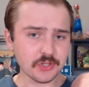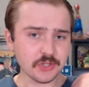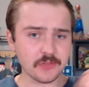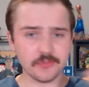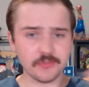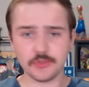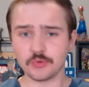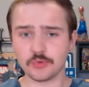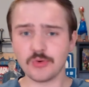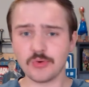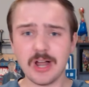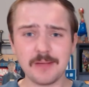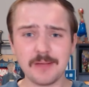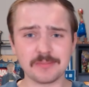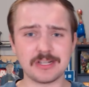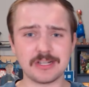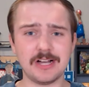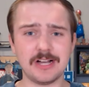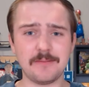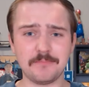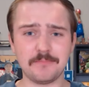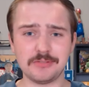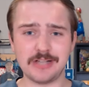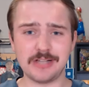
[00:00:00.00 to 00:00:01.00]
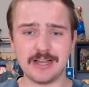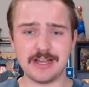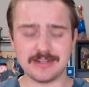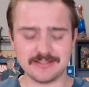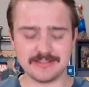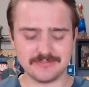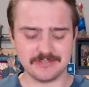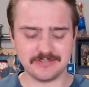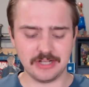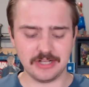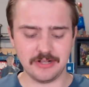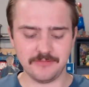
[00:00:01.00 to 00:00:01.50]
the rom com plot
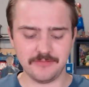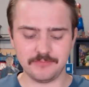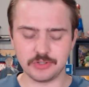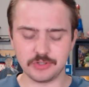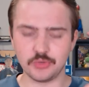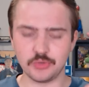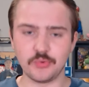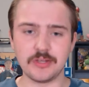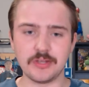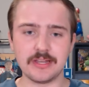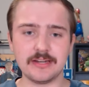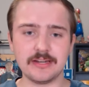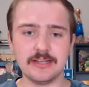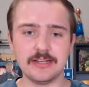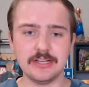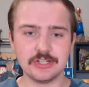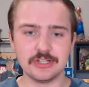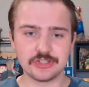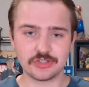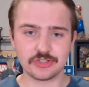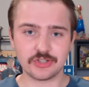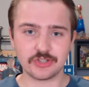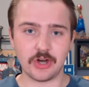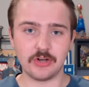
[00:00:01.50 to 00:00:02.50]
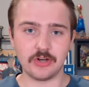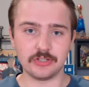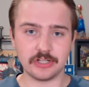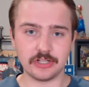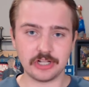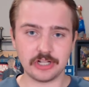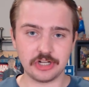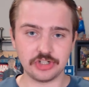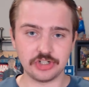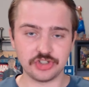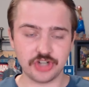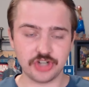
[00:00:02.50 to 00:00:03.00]
itself between
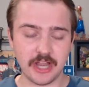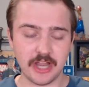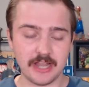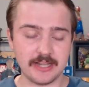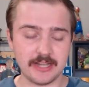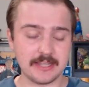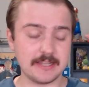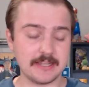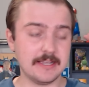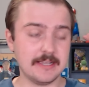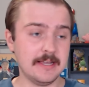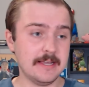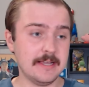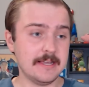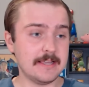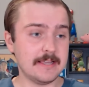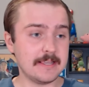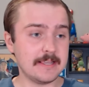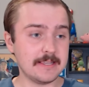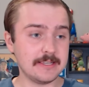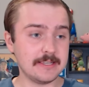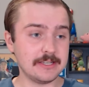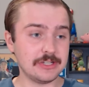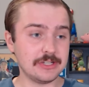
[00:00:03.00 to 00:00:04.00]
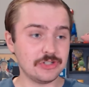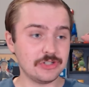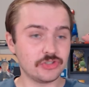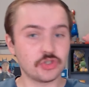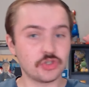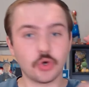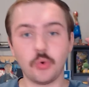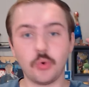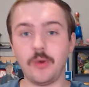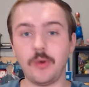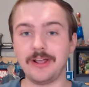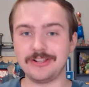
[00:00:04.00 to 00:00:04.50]
Scarlett and Channing is
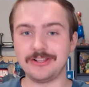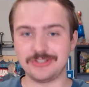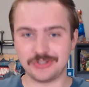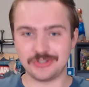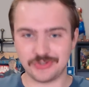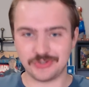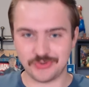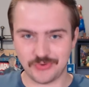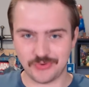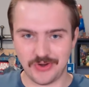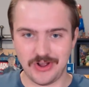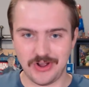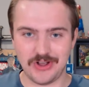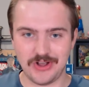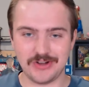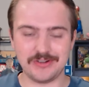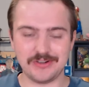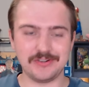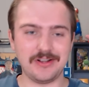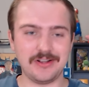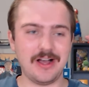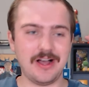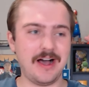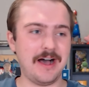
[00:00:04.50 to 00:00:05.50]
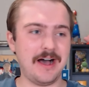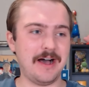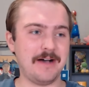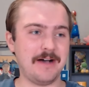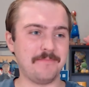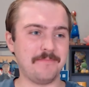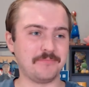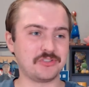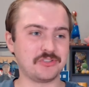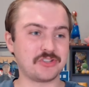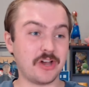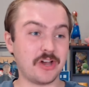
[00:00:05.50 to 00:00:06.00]
quite strong.
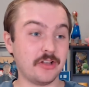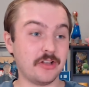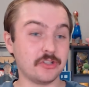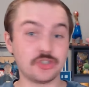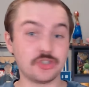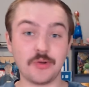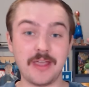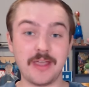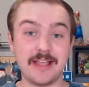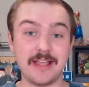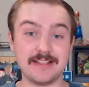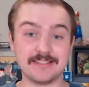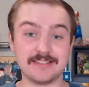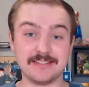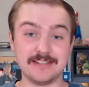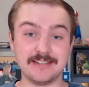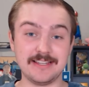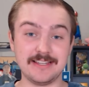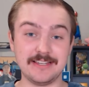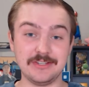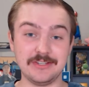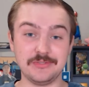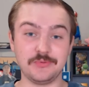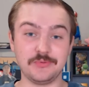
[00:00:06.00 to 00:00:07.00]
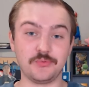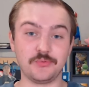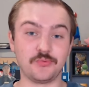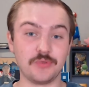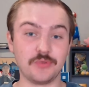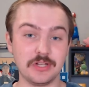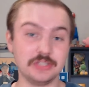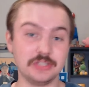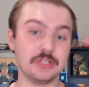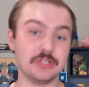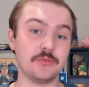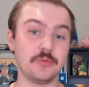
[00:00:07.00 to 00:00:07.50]
Um, Scarlett Johansson is
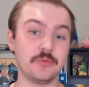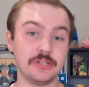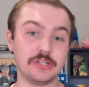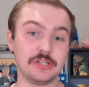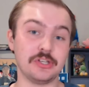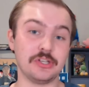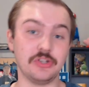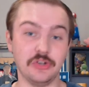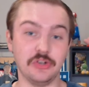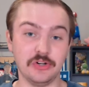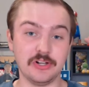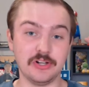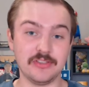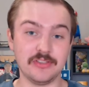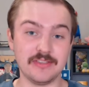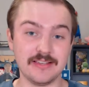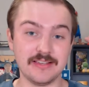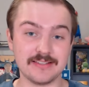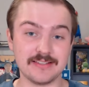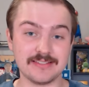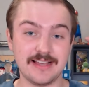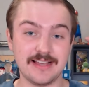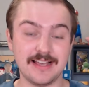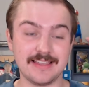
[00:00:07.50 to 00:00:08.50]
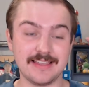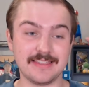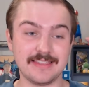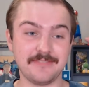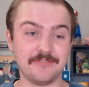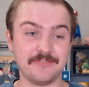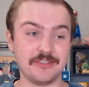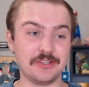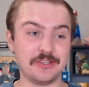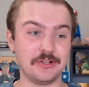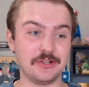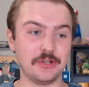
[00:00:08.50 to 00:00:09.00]
really, really good in this. I
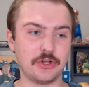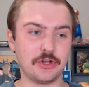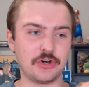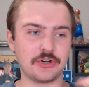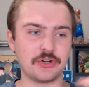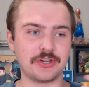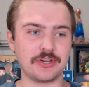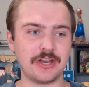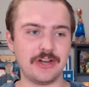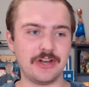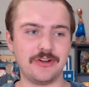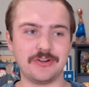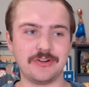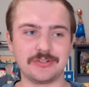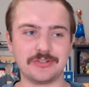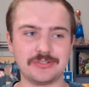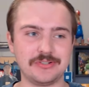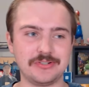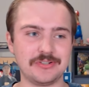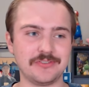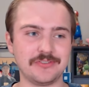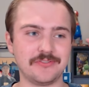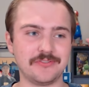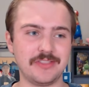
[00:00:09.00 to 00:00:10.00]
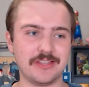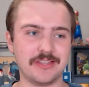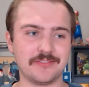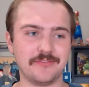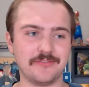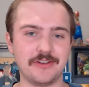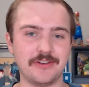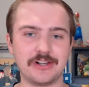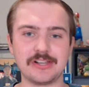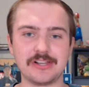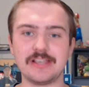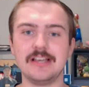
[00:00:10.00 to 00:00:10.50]
feel her character is this
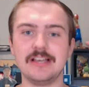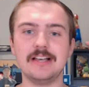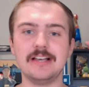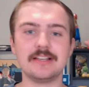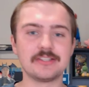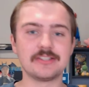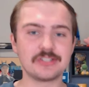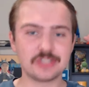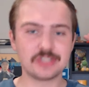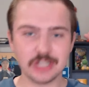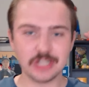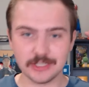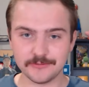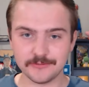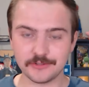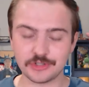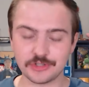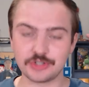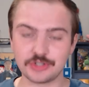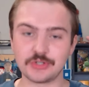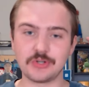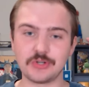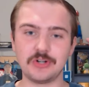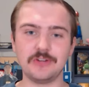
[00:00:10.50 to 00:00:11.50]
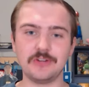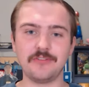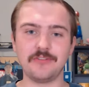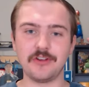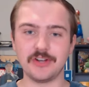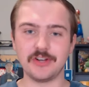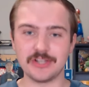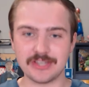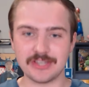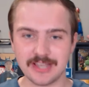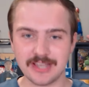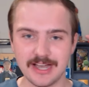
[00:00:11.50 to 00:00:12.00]
very self assured,
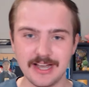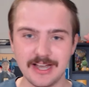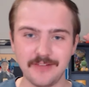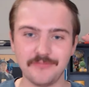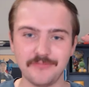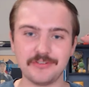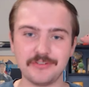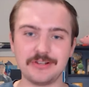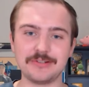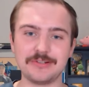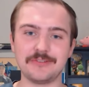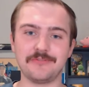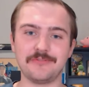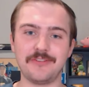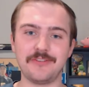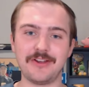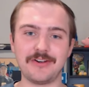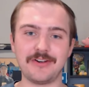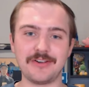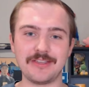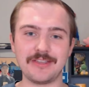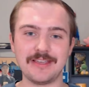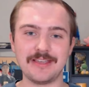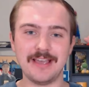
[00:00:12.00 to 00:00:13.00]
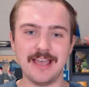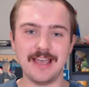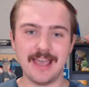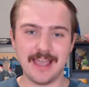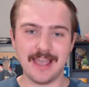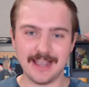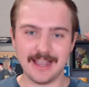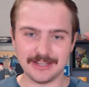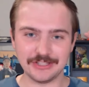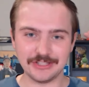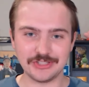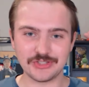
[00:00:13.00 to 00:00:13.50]
very confident, very
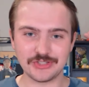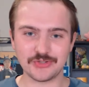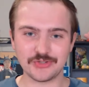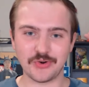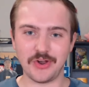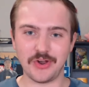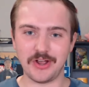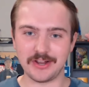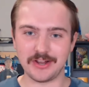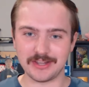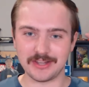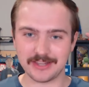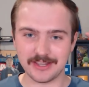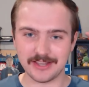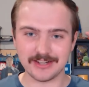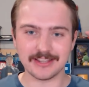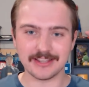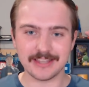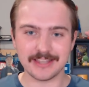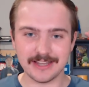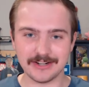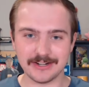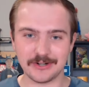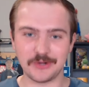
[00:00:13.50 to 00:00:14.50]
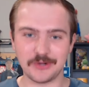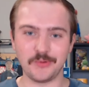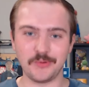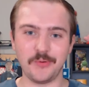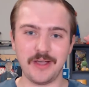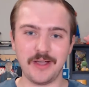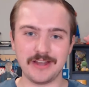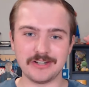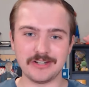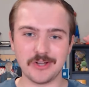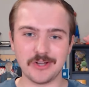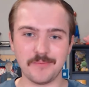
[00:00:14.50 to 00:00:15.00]
headstrong, gonna get her
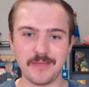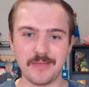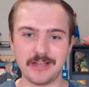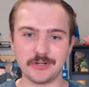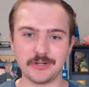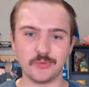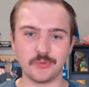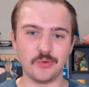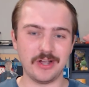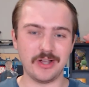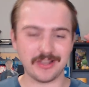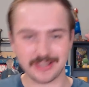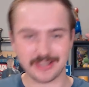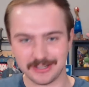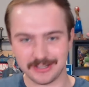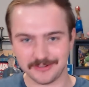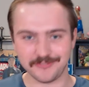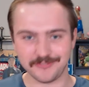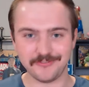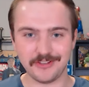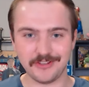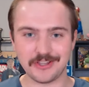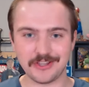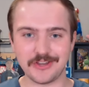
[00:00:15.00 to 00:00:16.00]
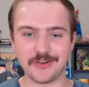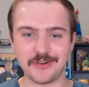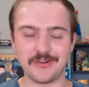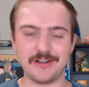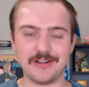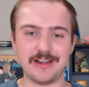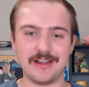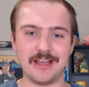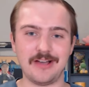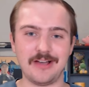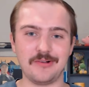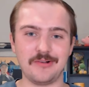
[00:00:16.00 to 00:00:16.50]
way no matter what, gonna figure
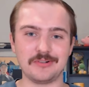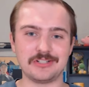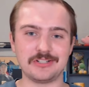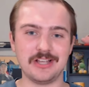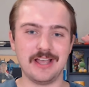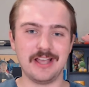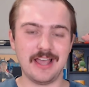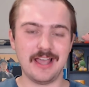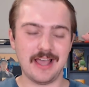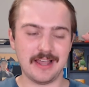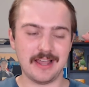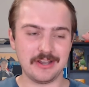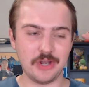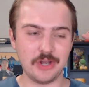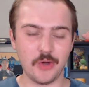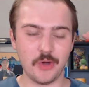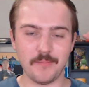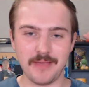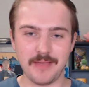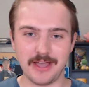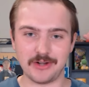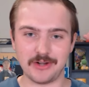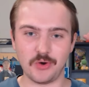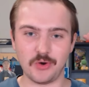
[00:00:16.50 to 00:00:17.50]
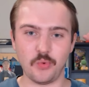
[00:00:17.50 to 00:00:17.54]
it out no matter